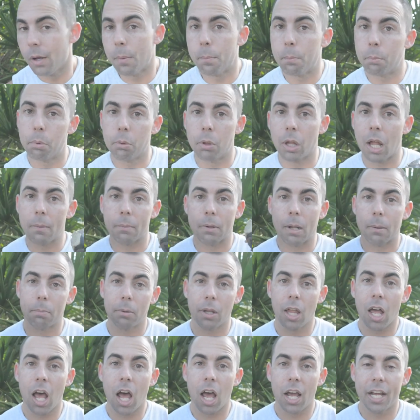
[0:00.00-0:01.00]
blah, blah,
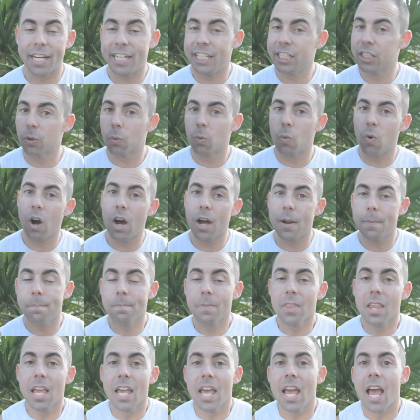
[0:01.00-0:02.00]
blah, either one,
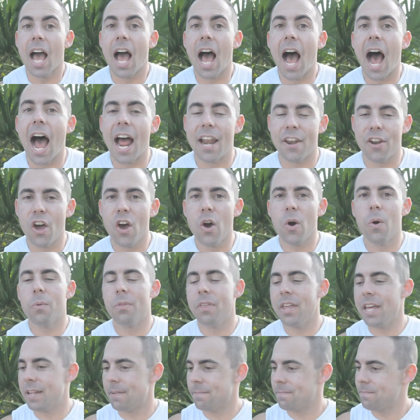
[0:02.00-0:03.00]
I know
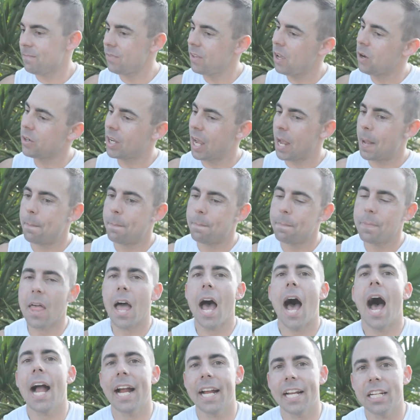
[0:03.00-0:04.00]
that, okay,
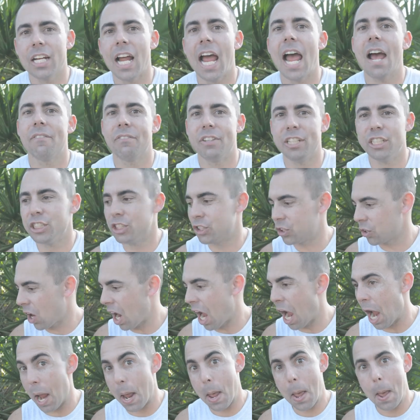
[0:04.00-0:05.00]
I can have these
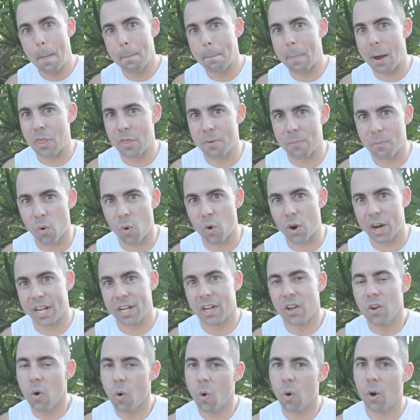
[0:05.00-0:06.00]
dry by the morning,
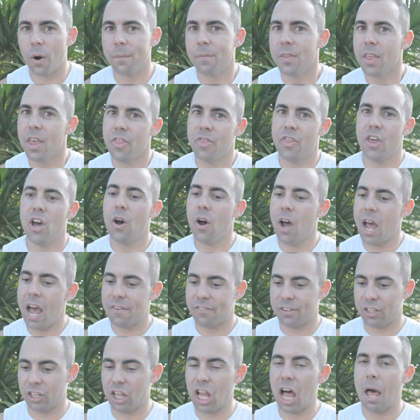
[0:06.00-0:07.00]
or they'll
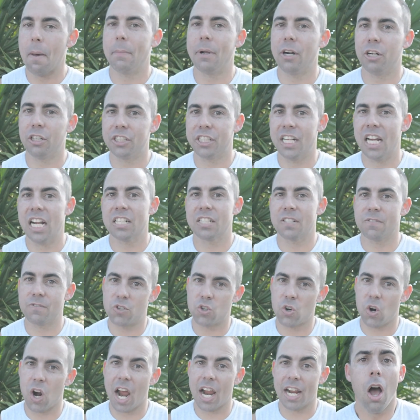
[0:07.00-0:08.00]
have a lot better chance of
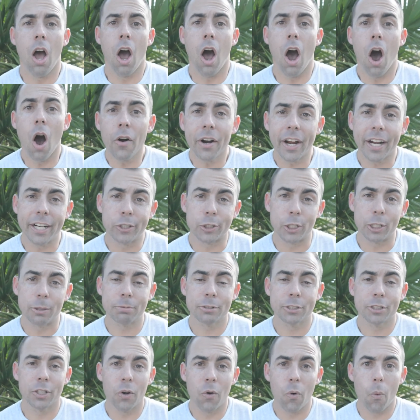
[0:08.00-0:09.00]
drying. Okay, Tripp,
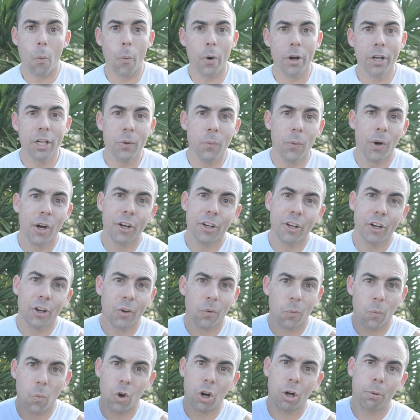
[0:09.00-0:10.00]
so when do you wear
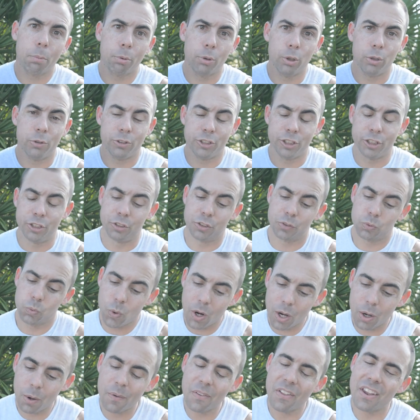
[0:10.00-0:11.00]
your waterproof shoes?
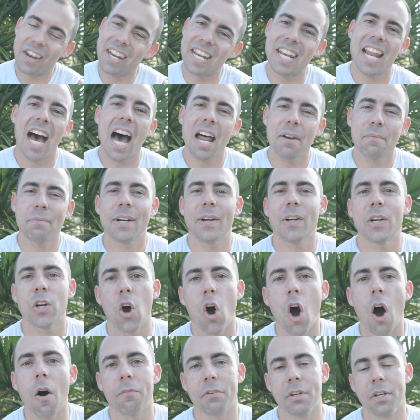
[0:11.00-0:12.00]
Well, not very
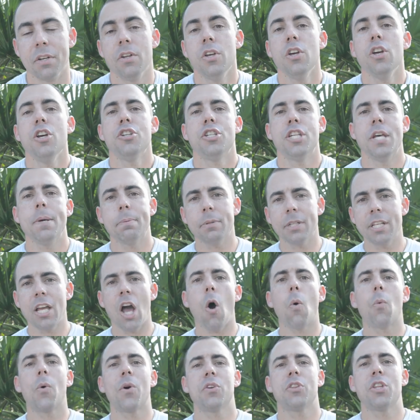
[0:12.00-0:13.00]
often. Typically,
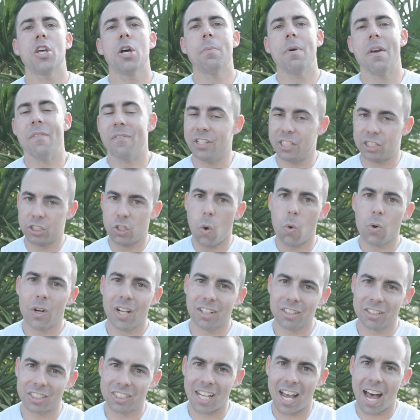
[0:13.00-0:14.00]
I'll wear them if it's cold
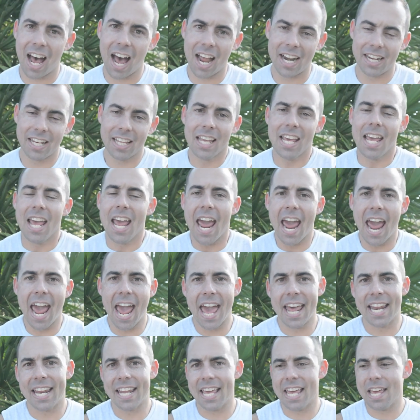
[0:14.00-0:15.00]
outside,
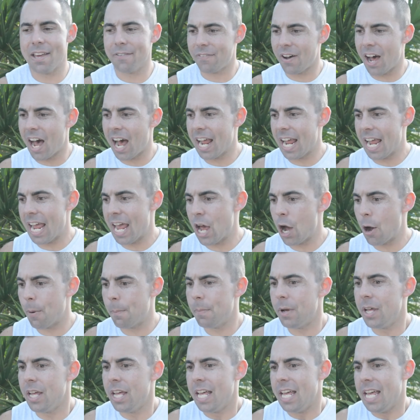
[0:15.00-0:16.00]
and if I
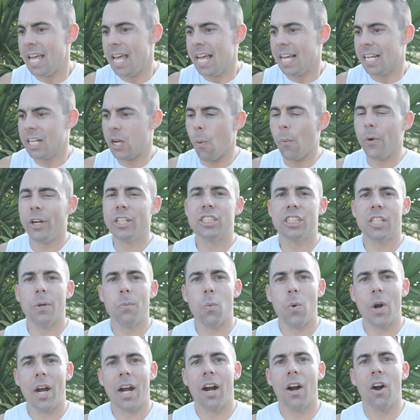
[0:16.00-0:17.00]
am going
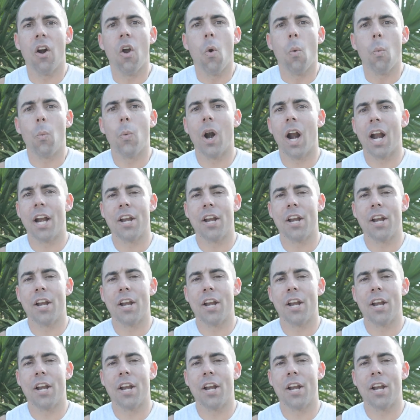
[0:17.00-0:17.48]
somewhere where